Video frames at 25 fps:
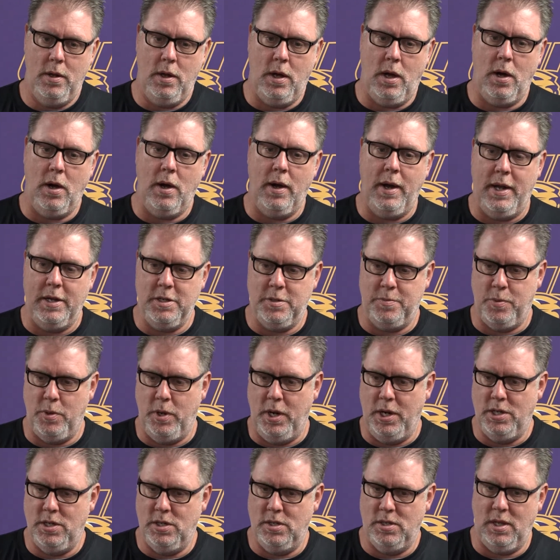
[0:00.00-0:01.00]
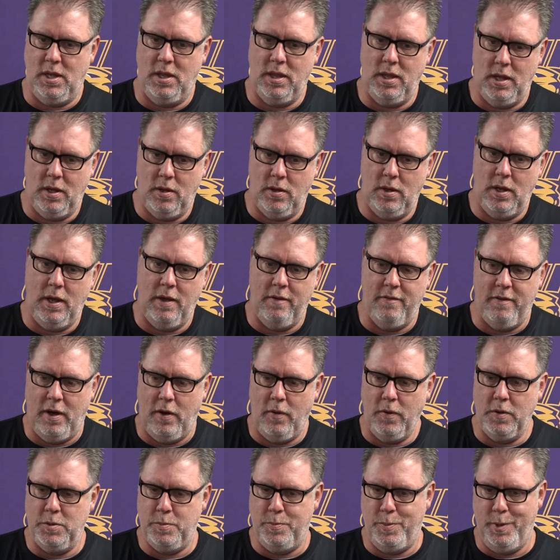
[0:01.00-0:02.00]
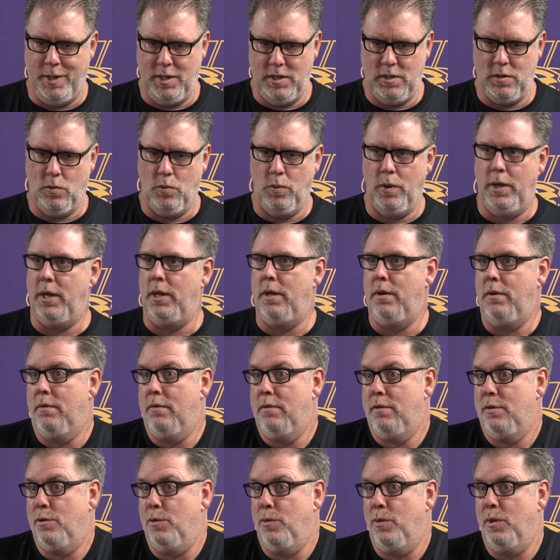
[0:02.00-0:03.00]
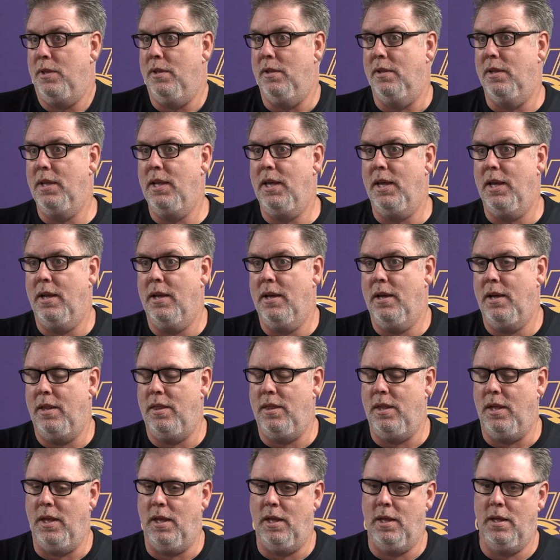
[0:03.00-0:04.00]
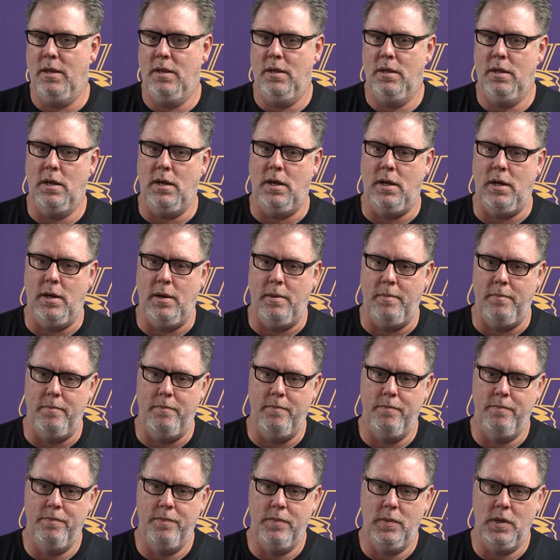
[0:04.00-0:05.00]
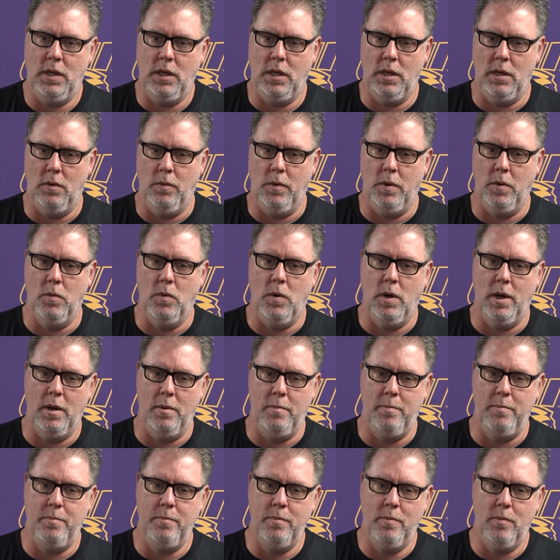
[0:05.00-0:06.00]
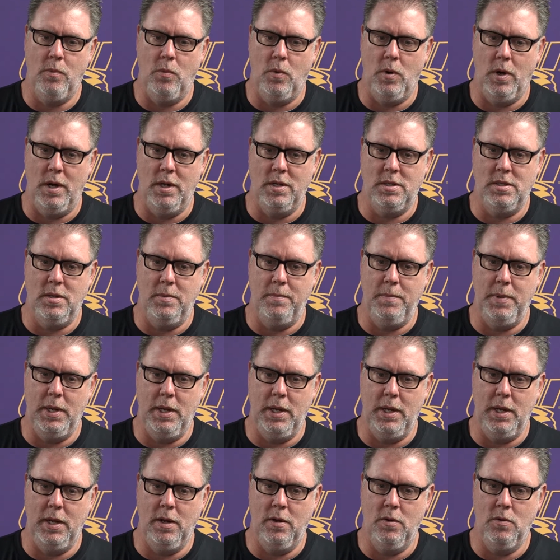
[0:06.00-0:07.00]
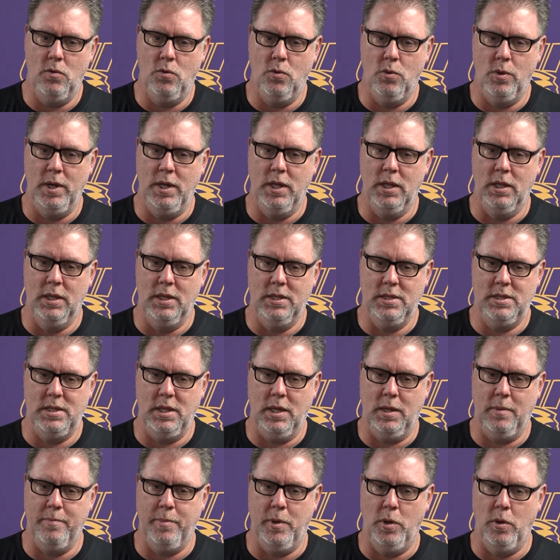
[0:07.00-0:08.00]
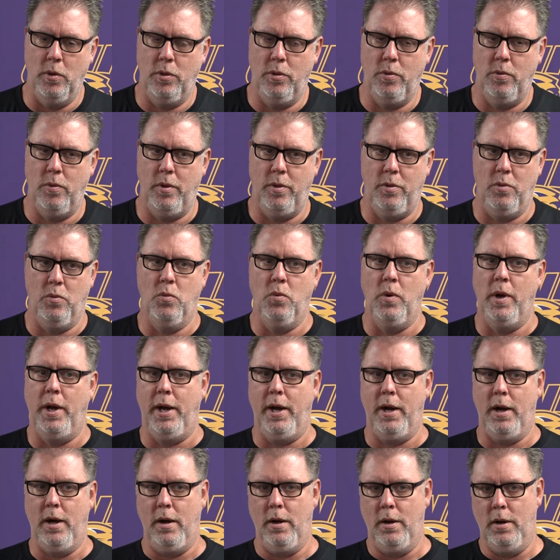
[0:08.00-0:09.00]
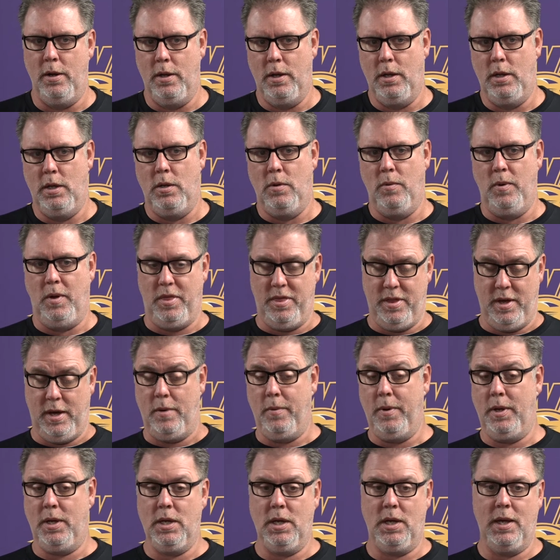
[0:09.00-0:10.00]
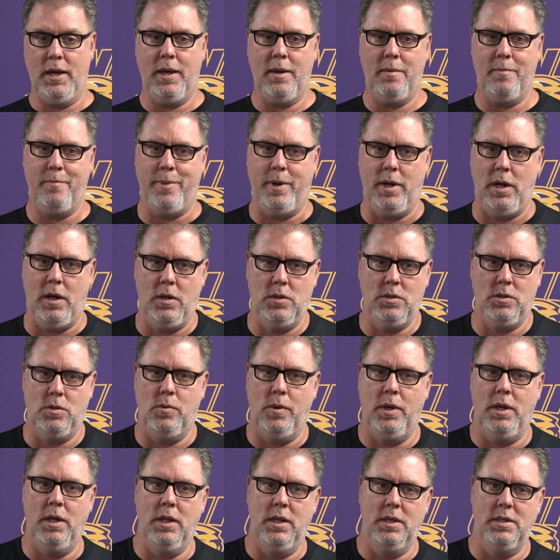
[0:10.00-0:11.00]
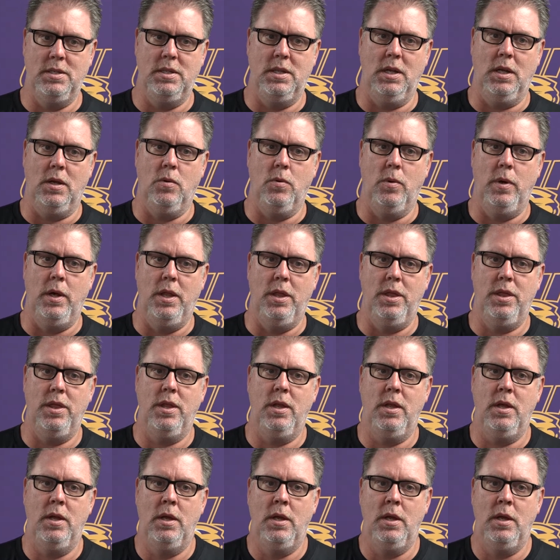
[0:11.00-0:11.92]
Our aspirations, I think, have always been to win the league. I think, we wanted to be realistic both with where we thought we could get, but also realistic with